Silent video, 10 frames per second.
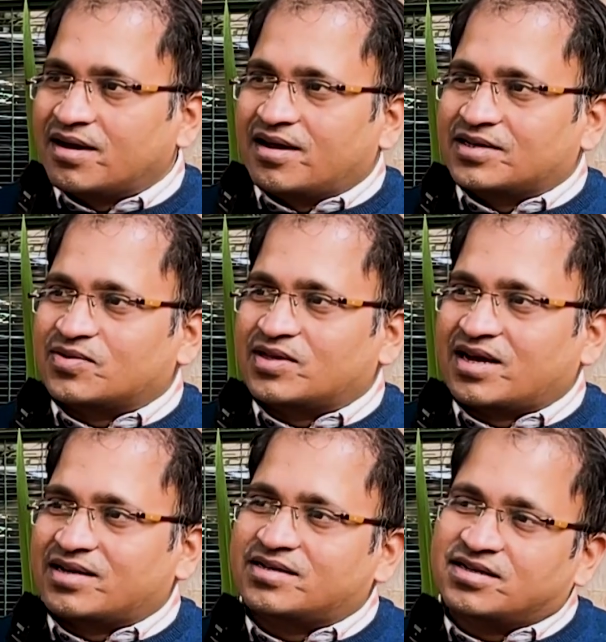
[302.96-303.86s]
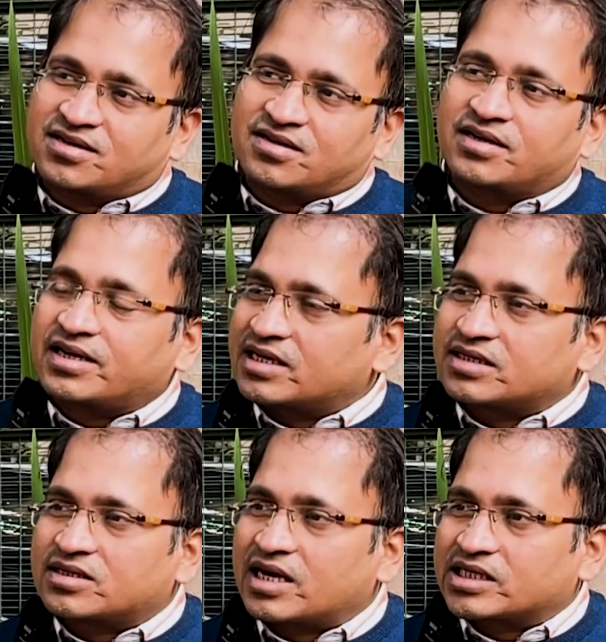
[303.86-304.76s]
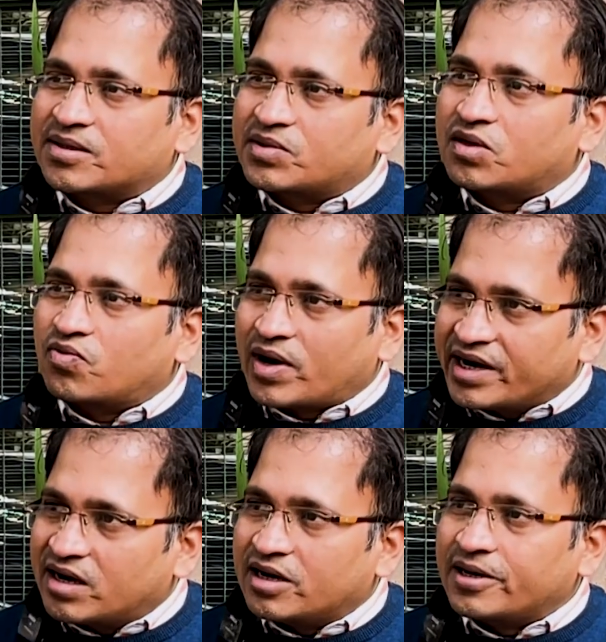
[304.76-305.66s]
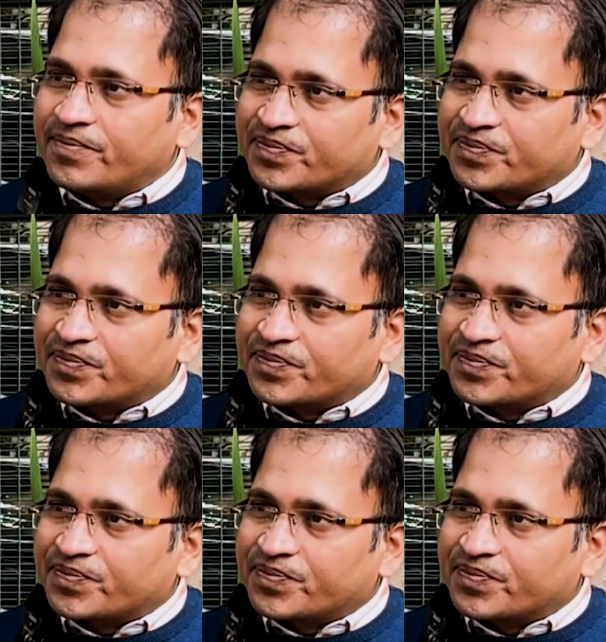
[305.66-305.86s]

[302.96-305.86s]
so that it is accepted widely